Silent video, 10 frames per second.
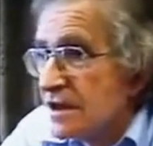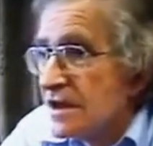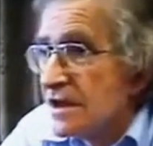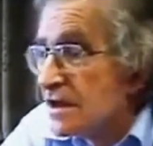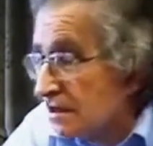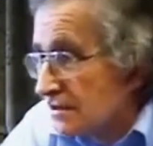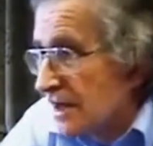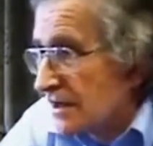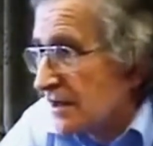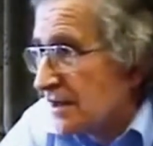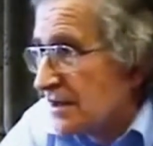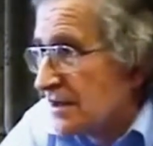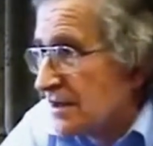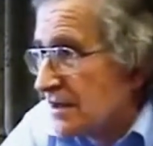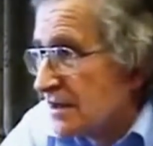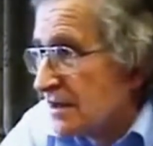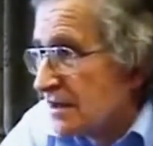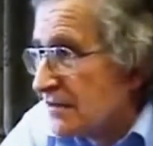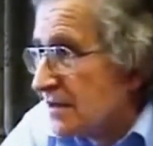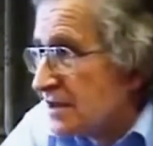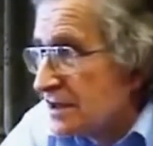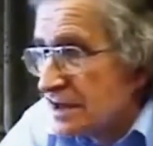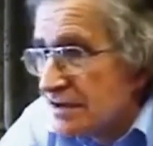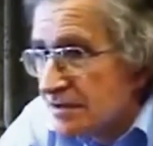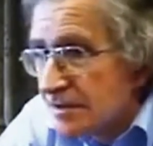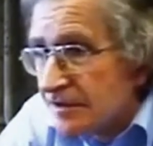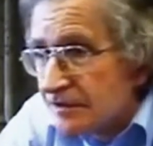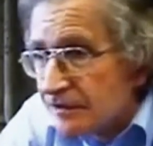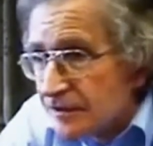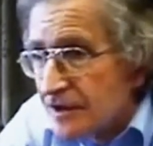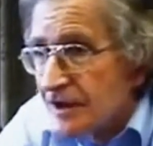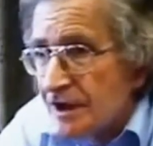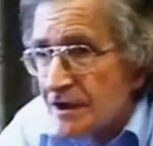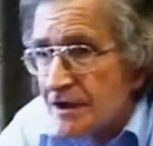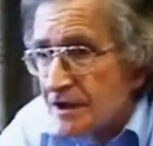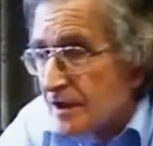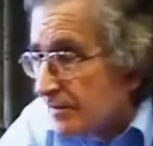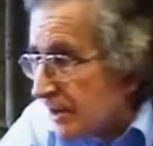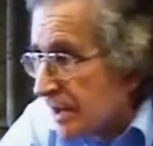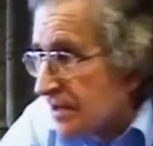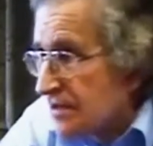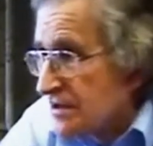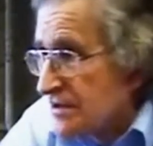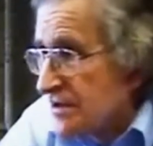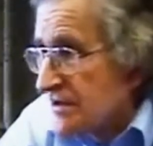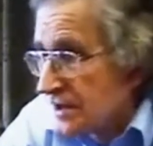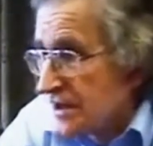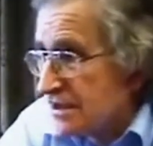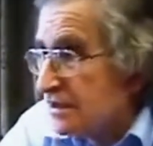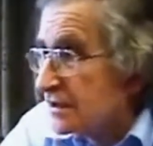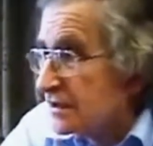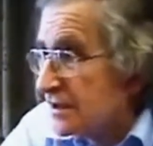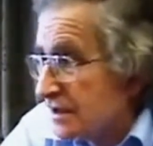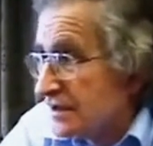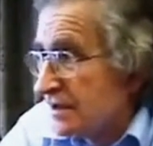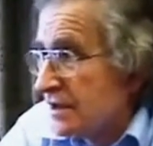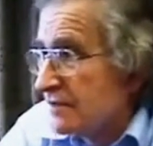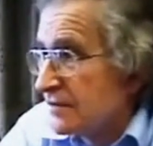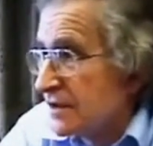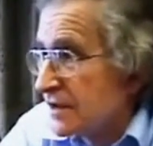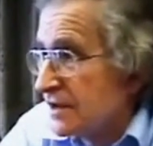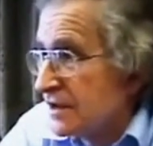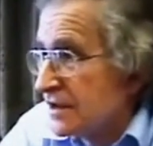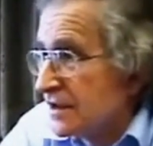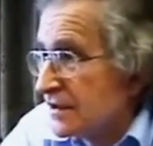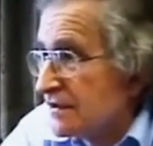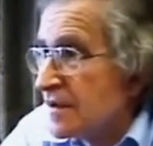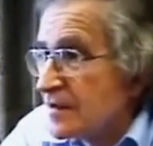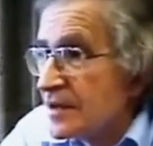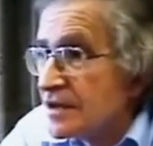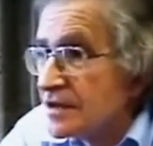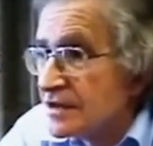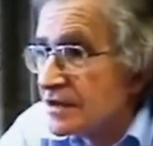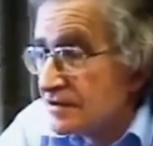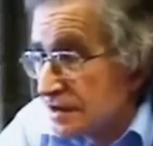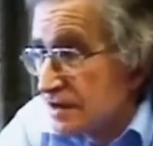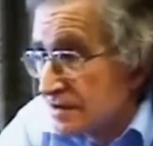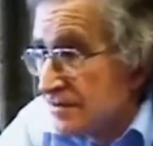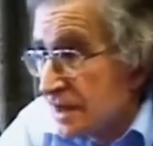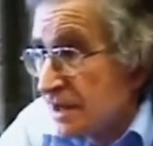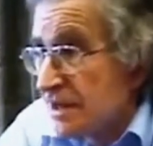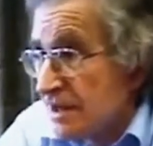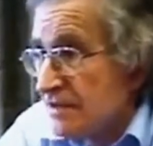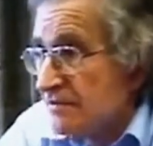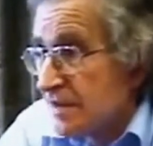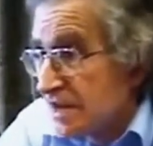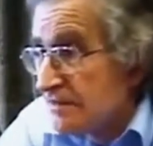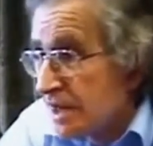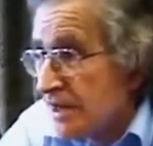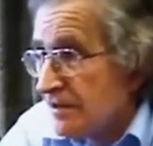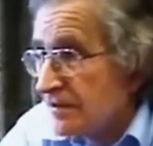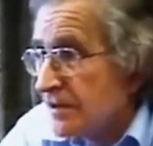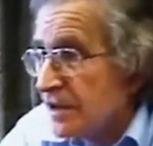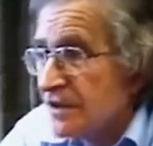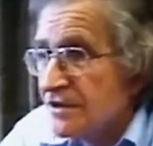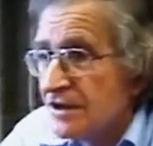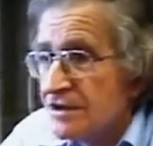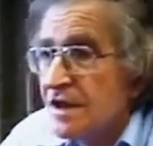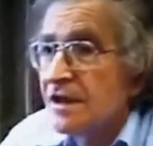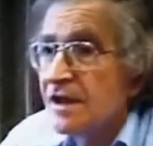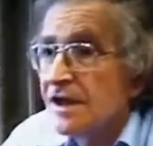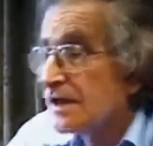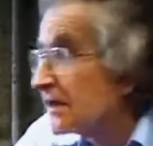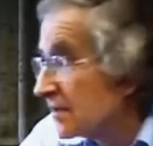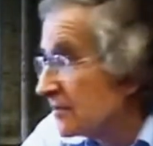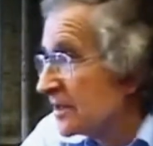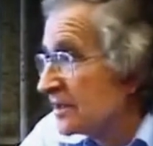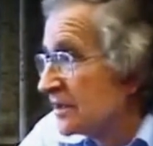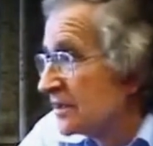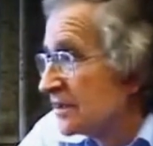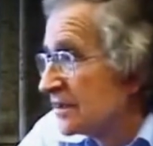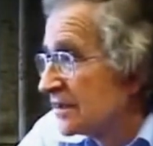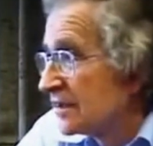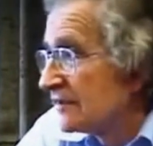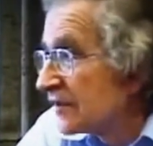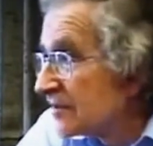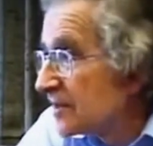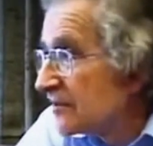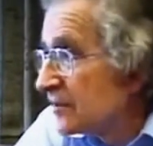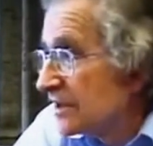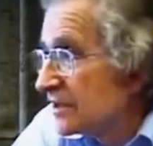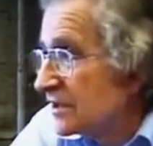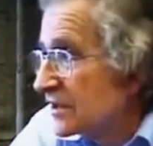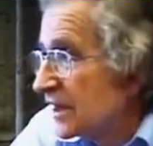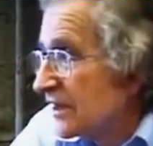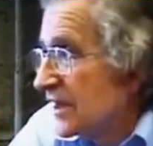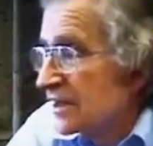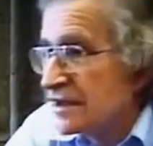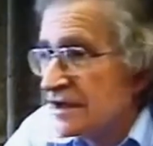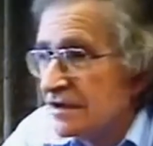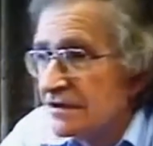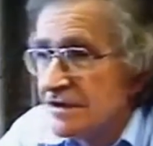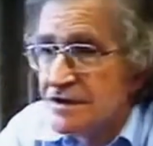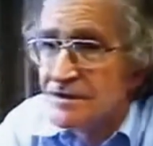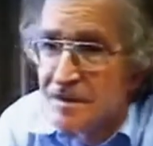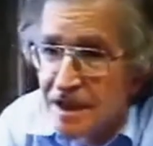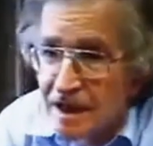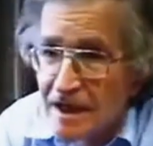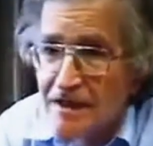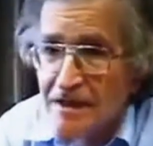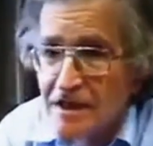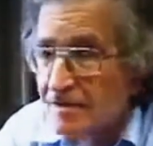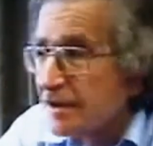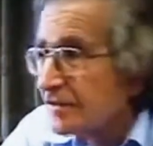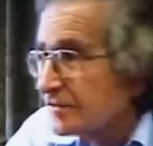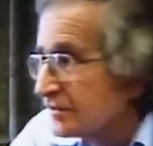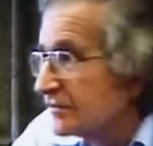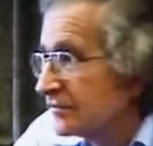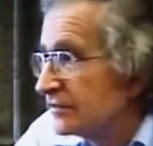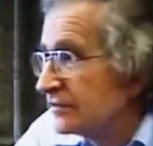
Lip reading: it was done indirectly. the U.S. had a very complex international terror network. Remember, this is a big country, big powerful country. It's not kind of like Libya. If Libya wants to carry out terrorism, they hire a couple of,